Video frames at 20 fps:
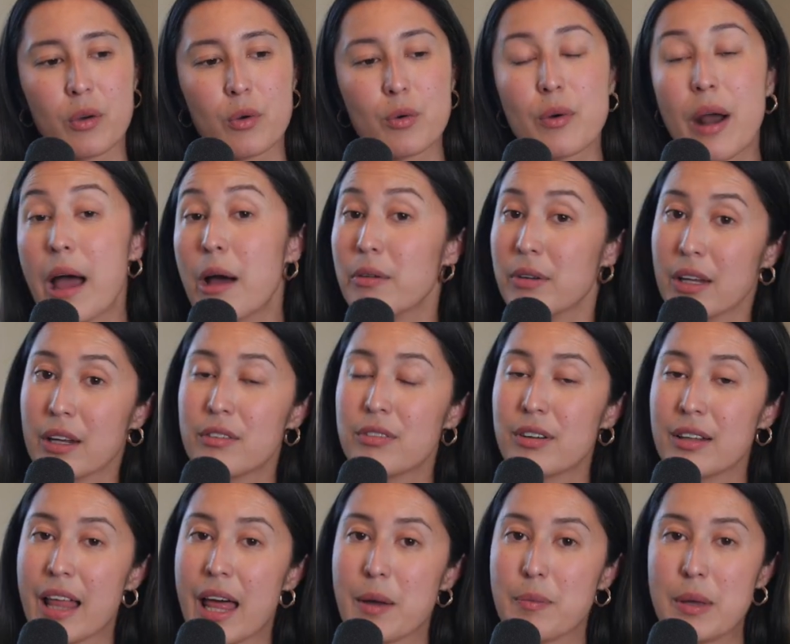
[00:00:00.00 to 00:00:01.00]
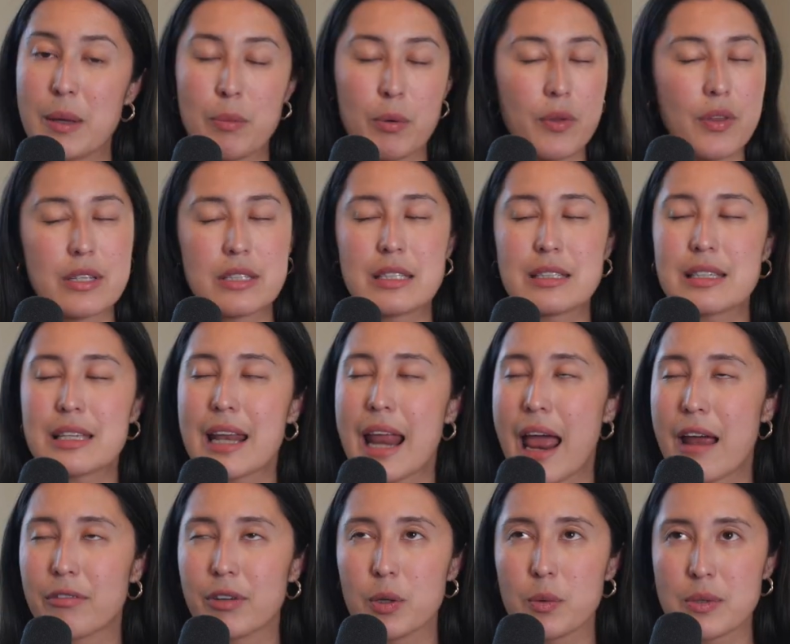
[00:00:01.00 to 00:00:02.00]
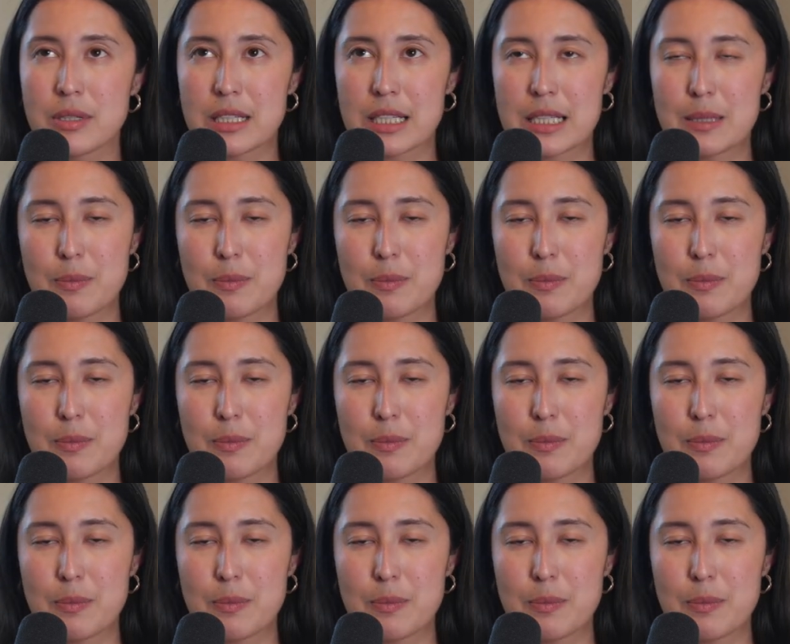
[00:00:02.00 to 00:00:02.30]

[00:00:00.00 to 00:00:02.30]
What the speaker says: grounded. For a lot of people, this isn't everyone's